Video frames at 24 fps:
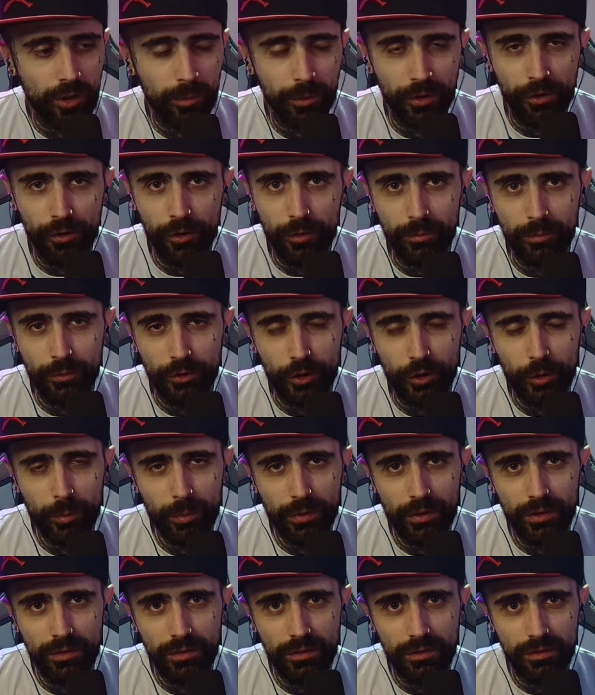a thumbs up
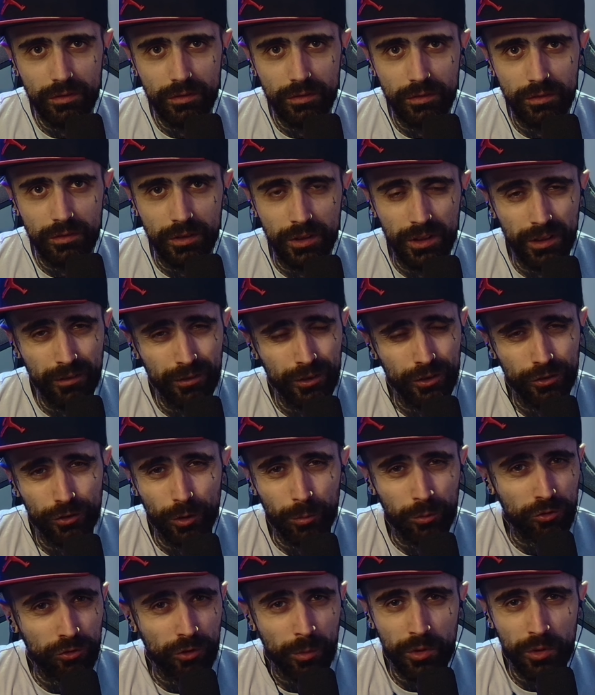and even a
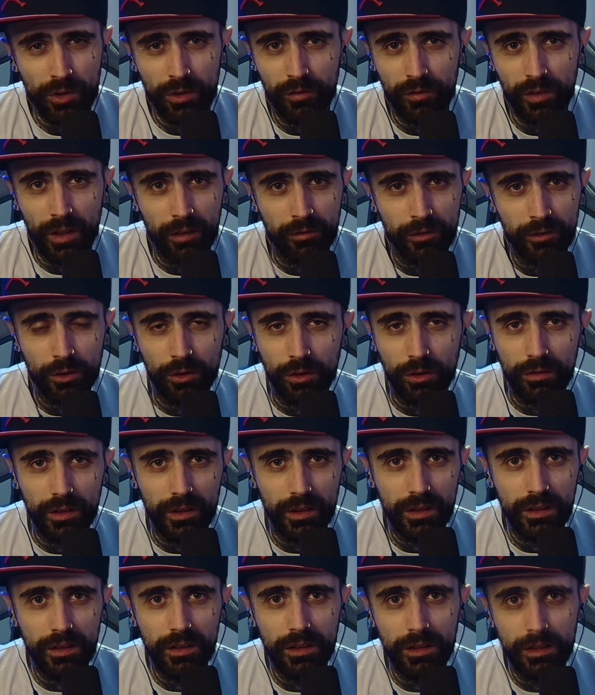subscription if you haven't
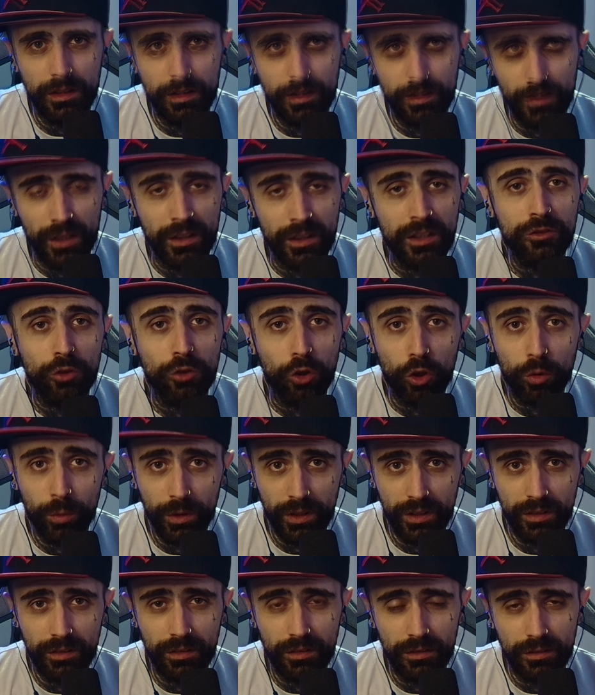already. And as
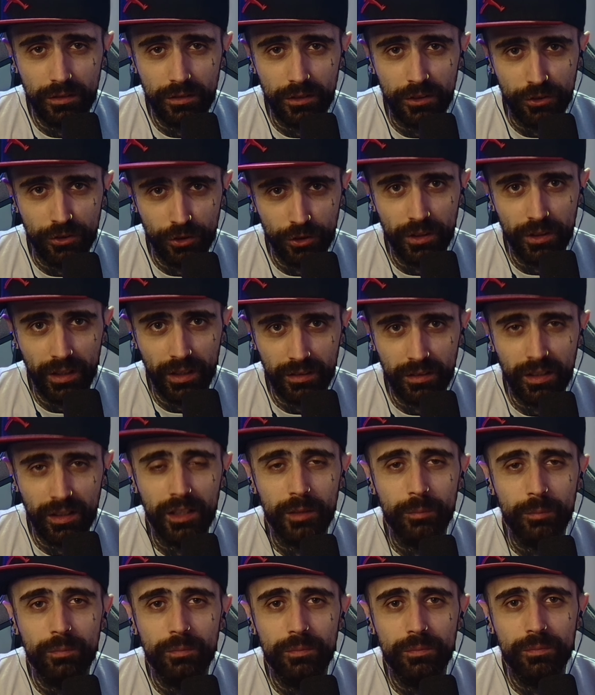always, until next
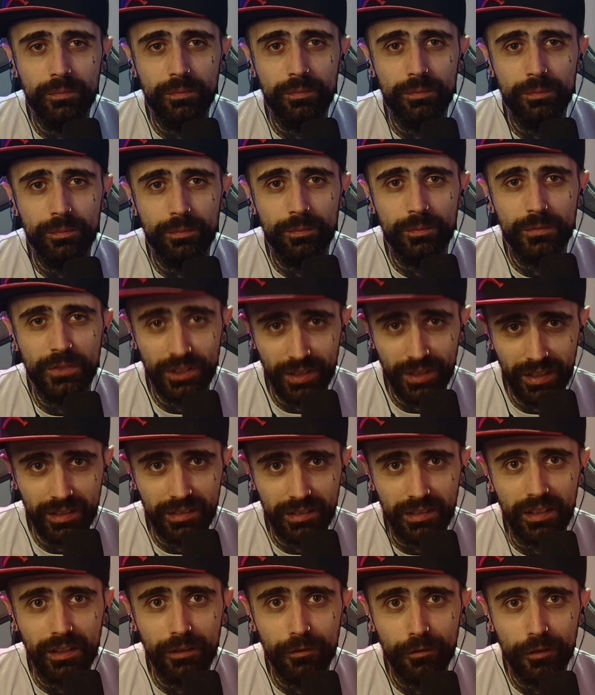time, stay
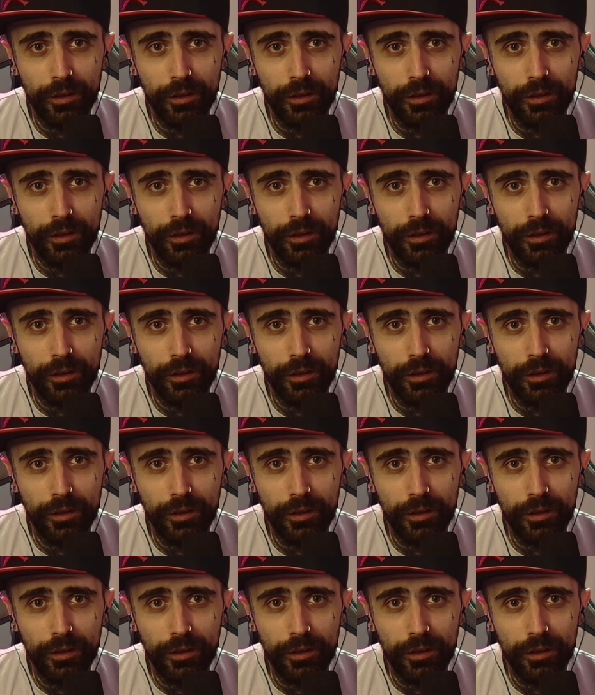safe.